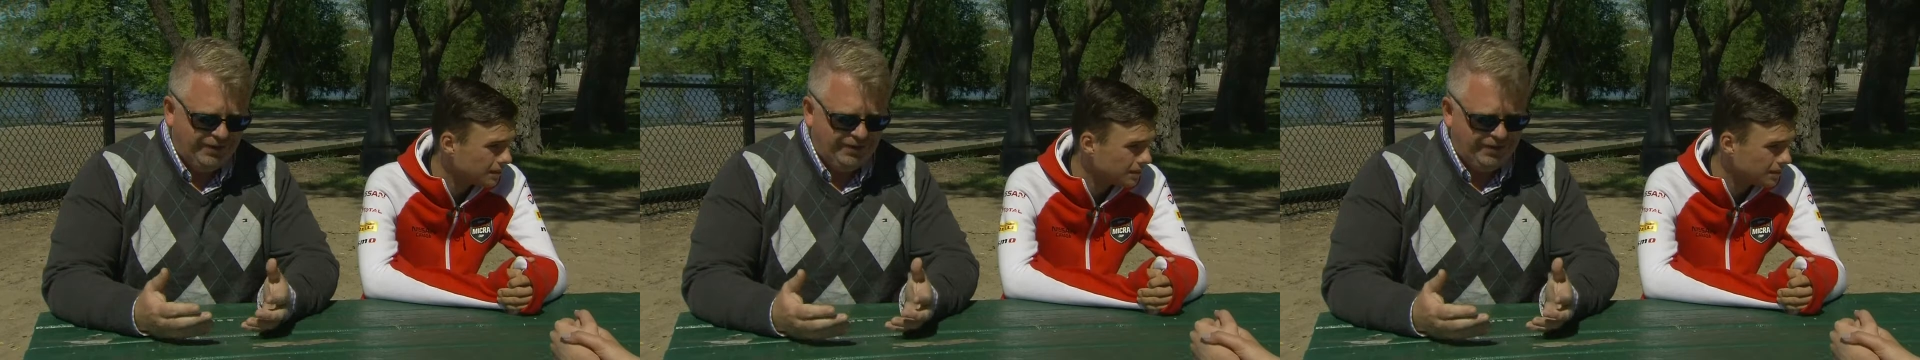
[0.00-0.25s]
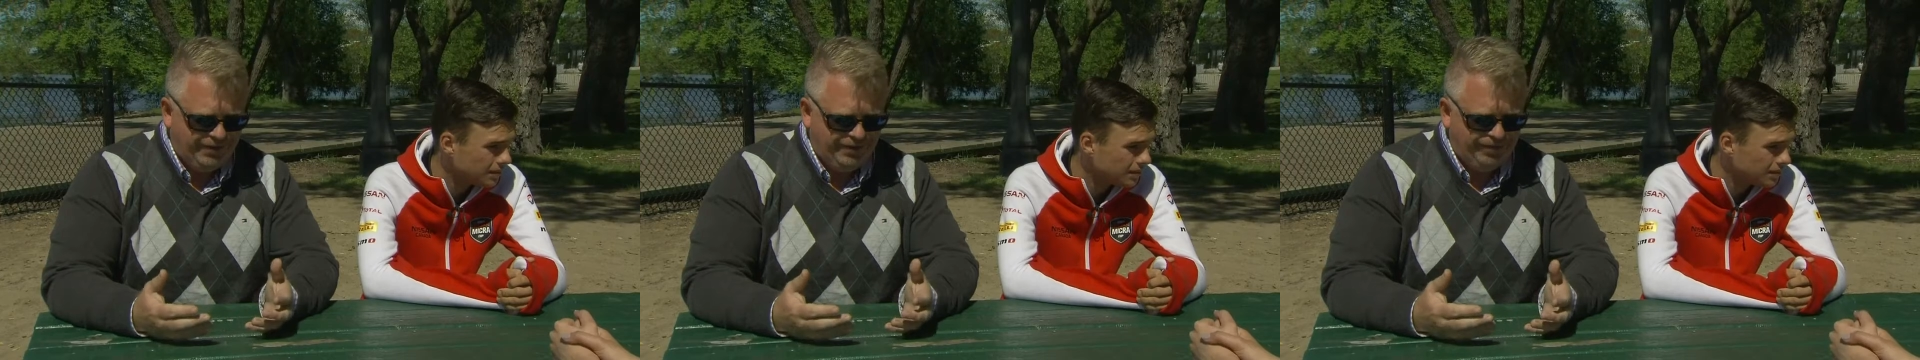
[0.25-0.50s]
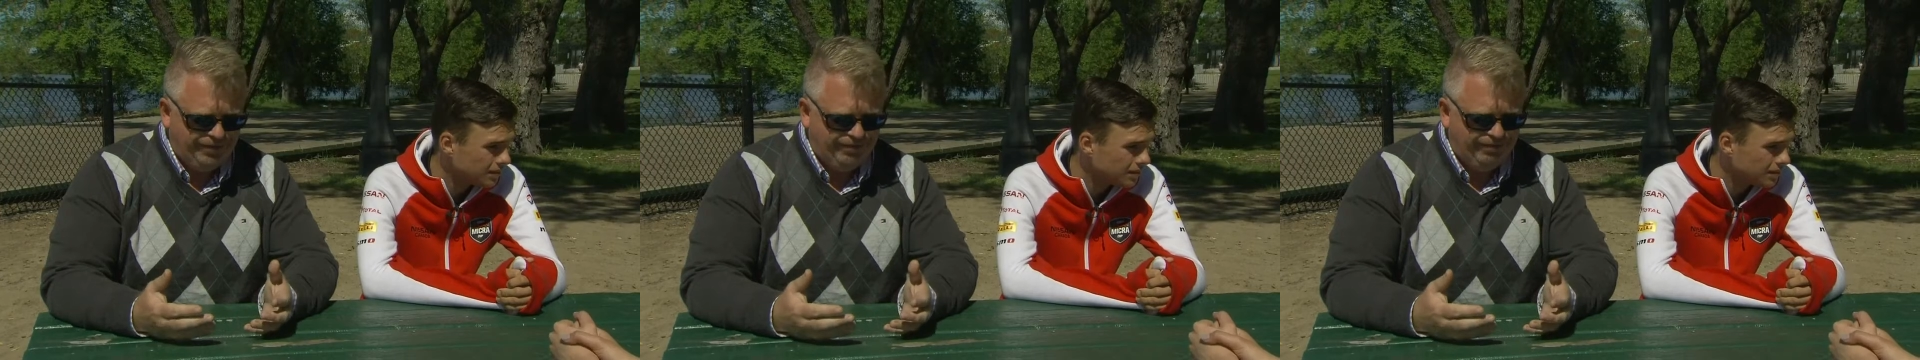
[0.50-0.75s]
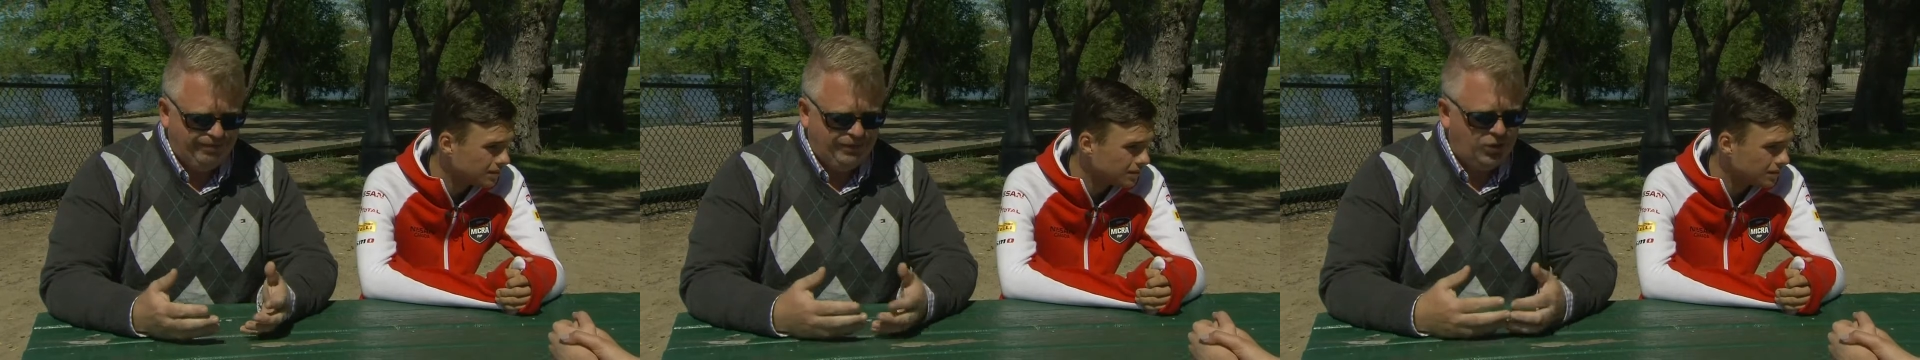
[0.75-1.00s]

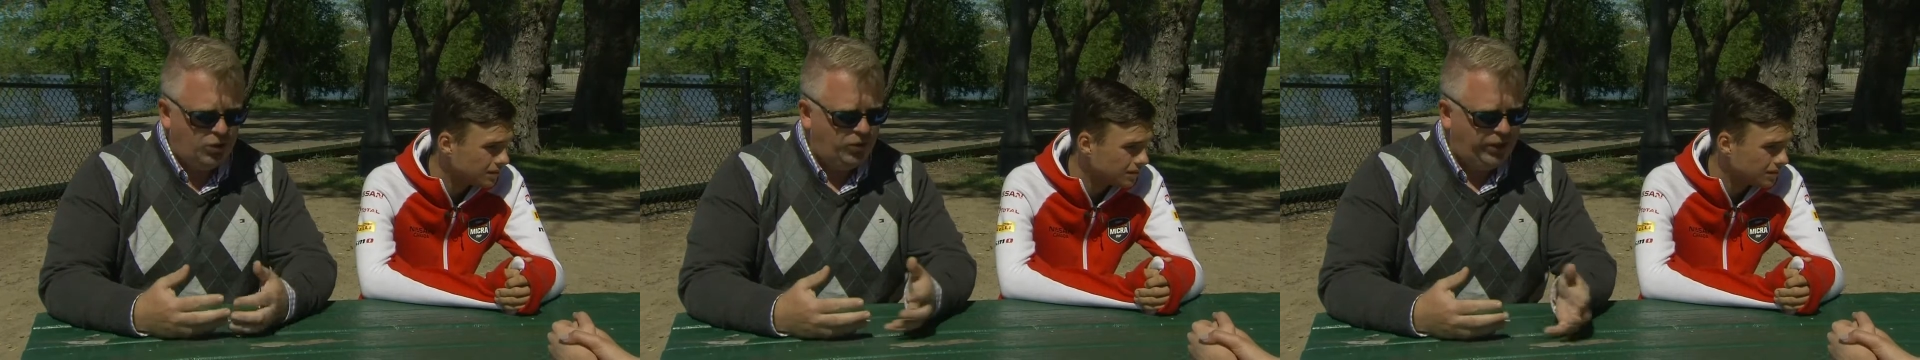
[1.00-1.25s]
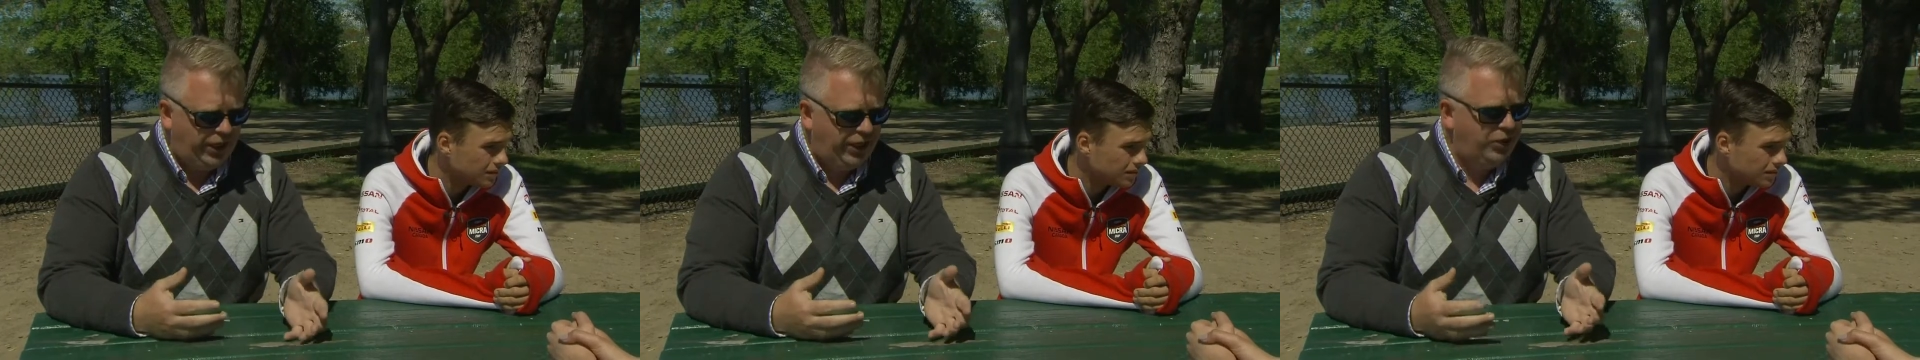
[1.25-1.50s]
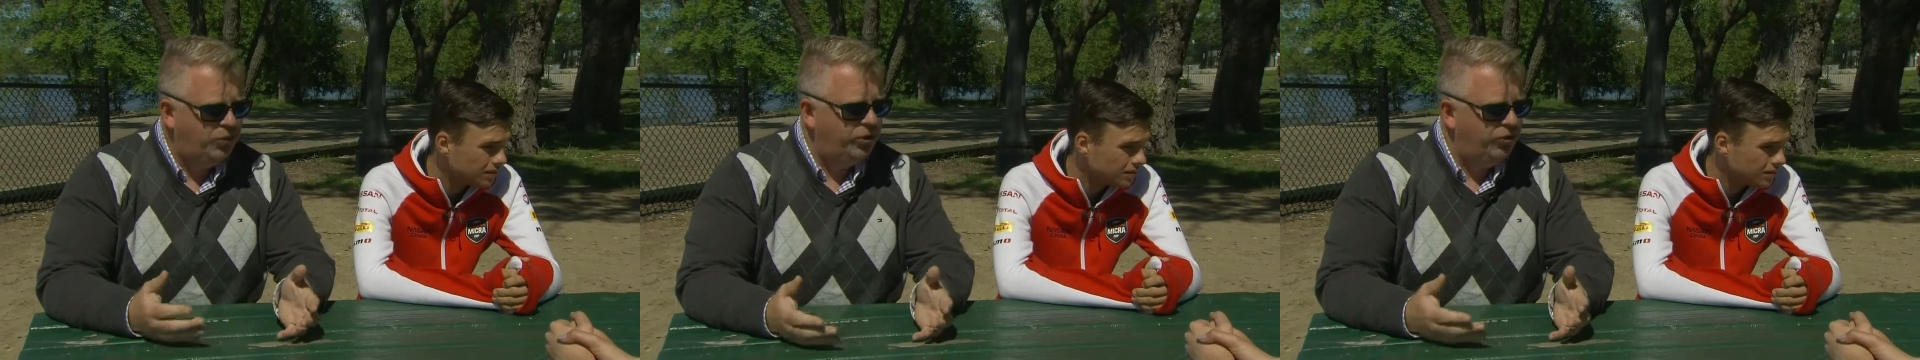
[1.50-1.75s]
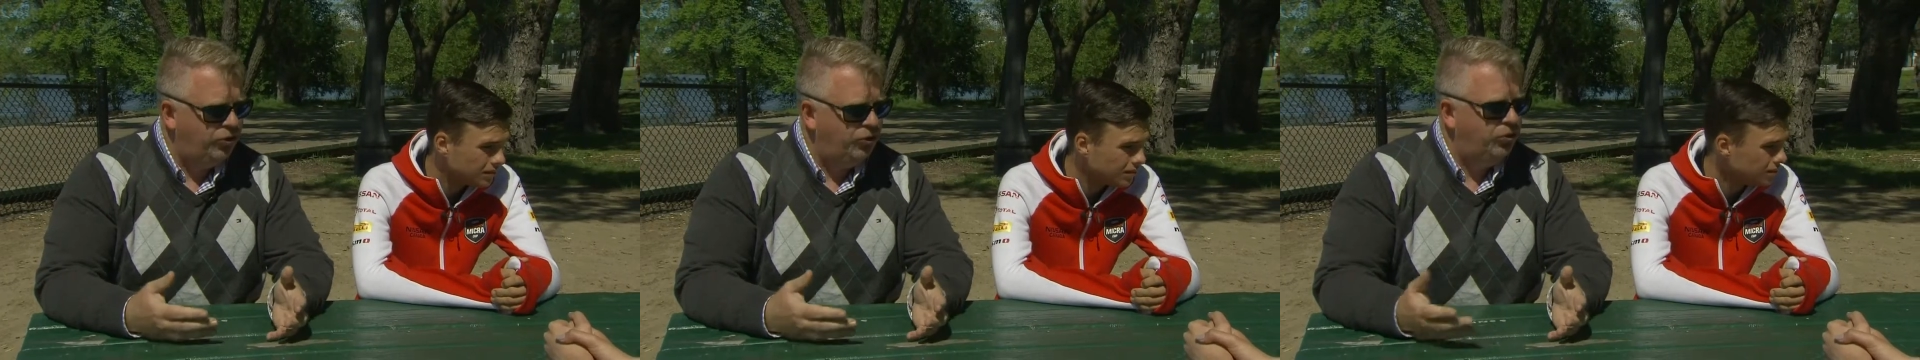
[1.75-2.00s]
Speaker 1: um, going anywhere
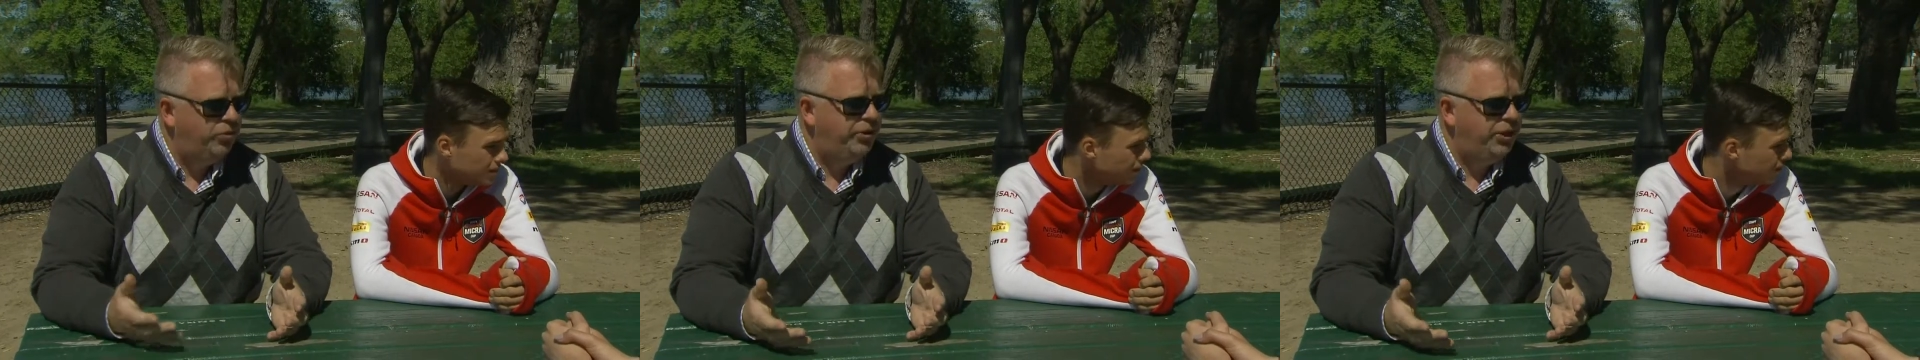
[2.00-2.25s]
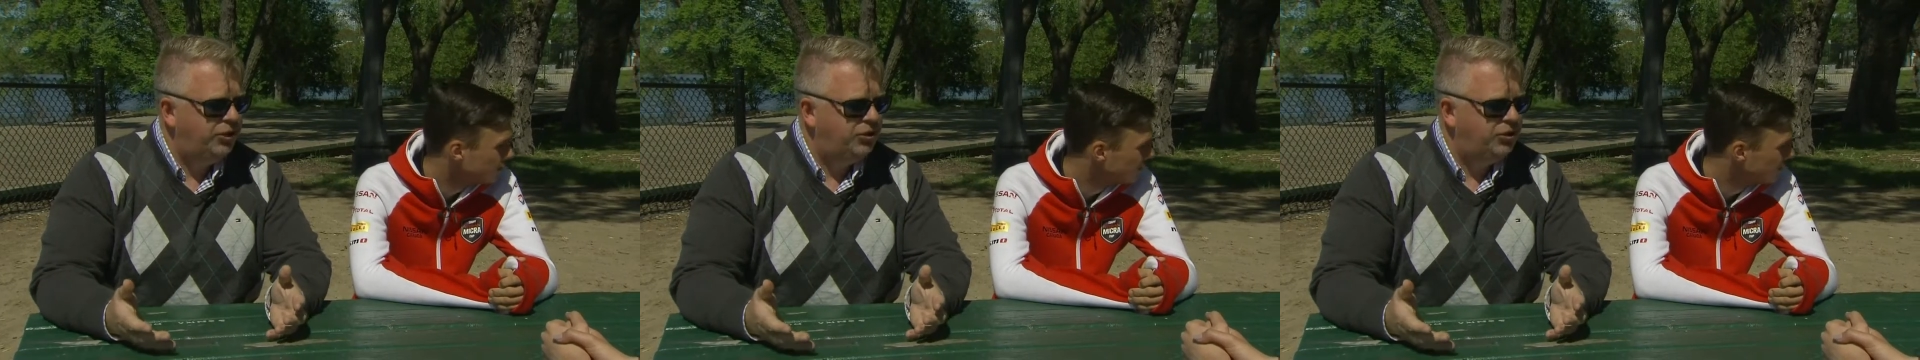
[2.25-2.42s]
new or meeting